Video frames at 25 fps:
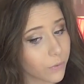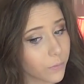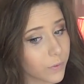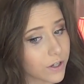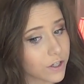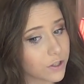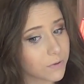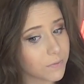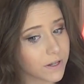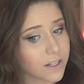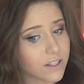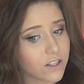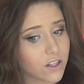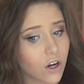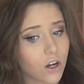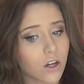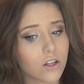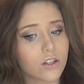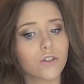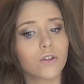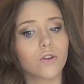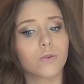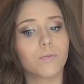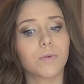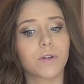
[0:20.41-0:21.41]
which makes it
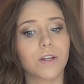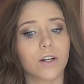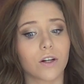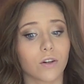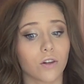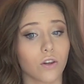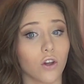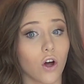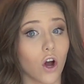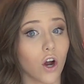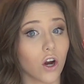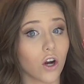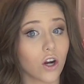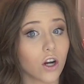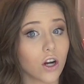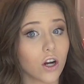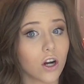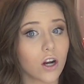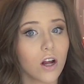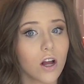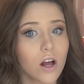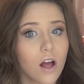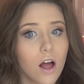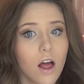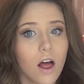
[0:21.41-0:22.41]
also appear
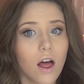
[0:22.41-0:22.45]
longer